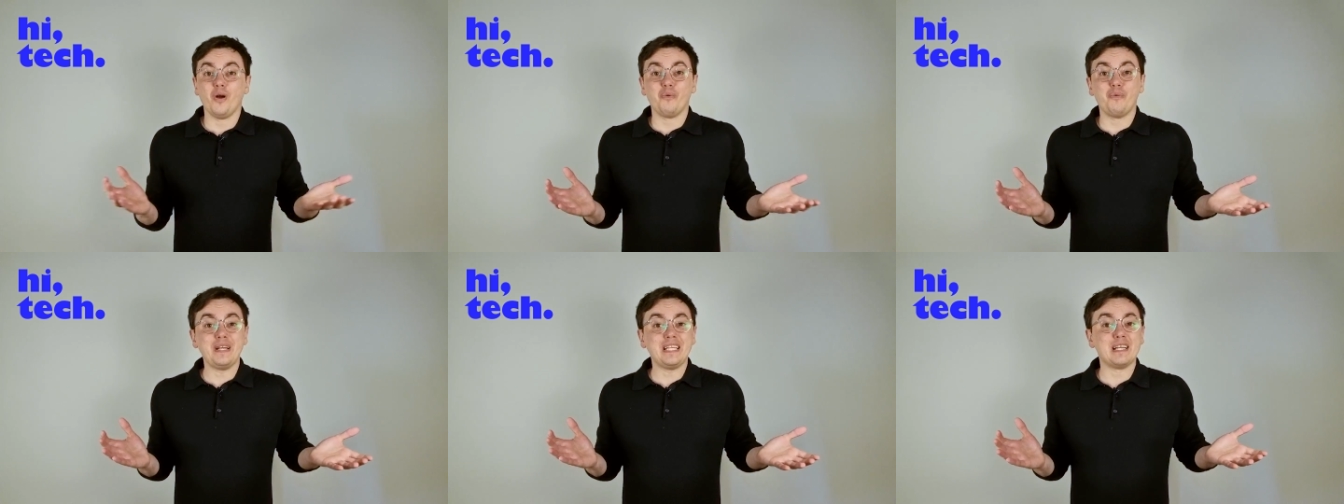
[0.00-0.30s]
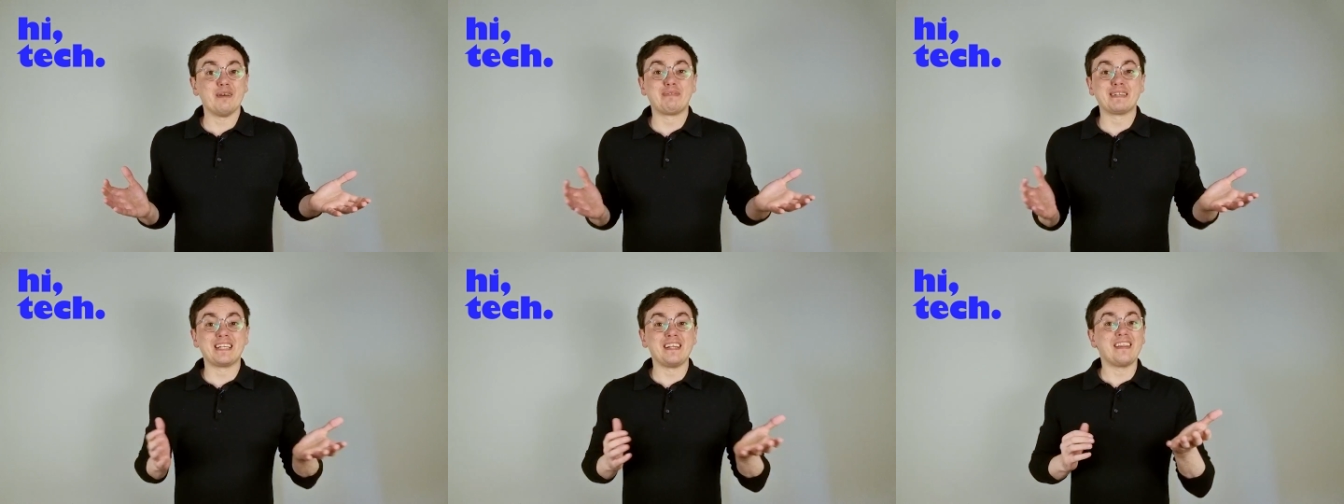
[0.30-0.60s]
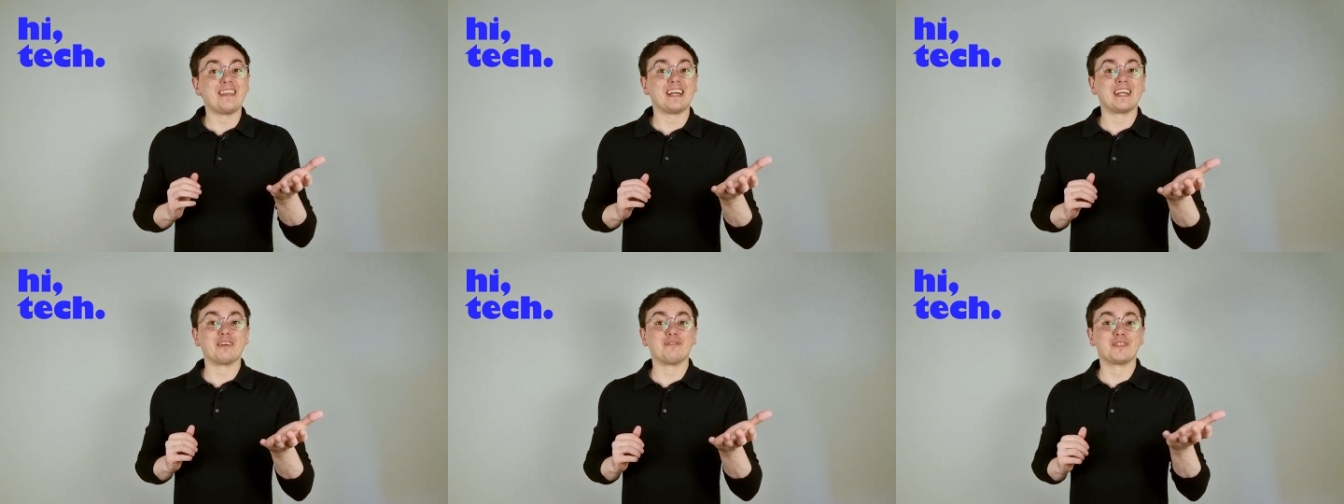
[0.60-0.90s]
We typically
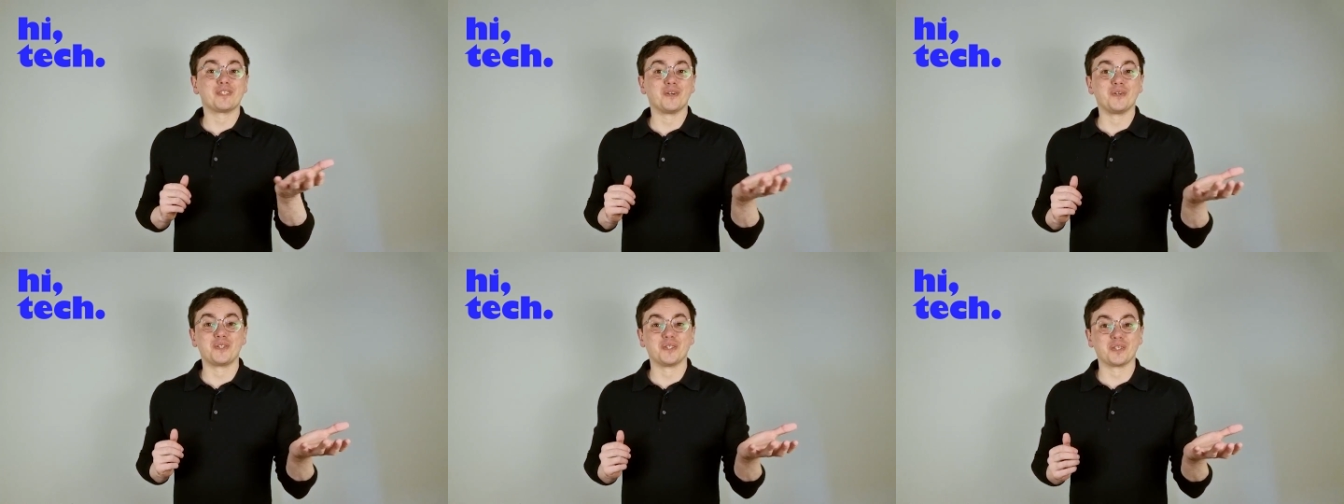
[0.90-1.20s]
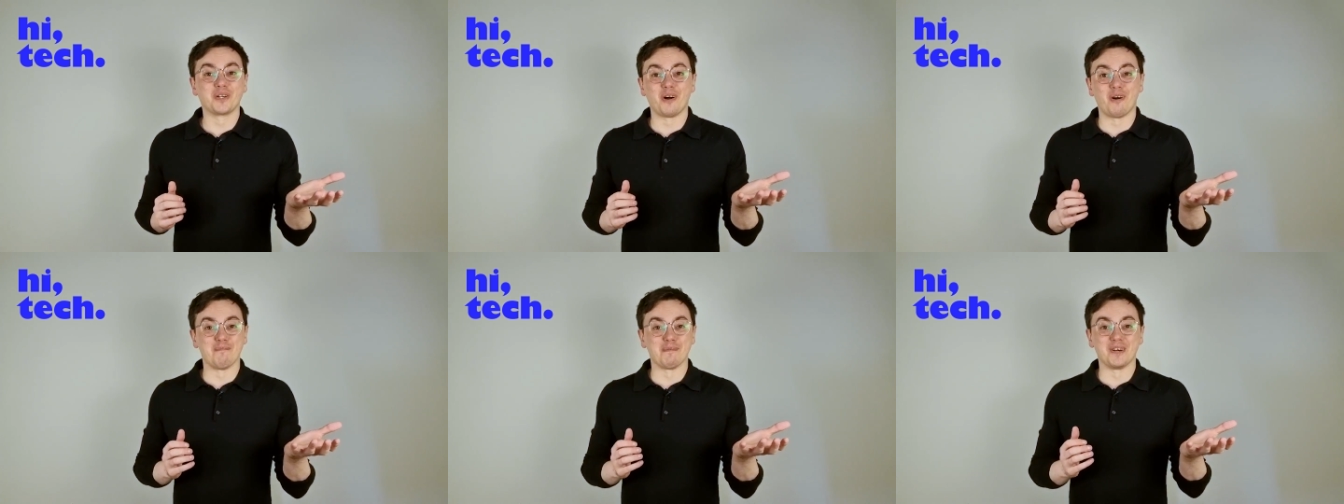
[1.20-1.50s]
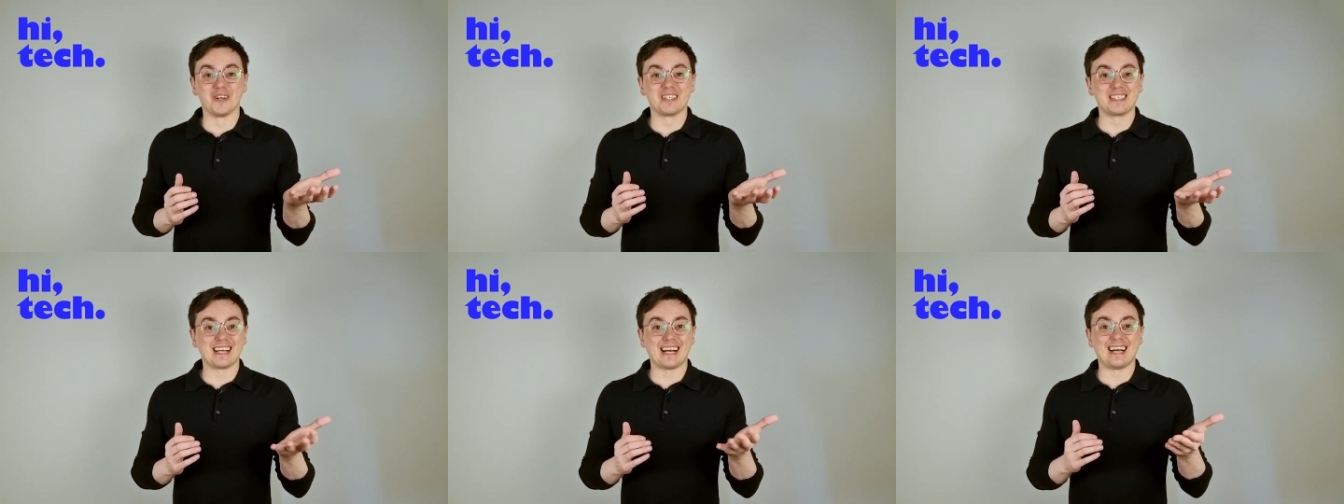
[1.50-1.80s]
think of social commerce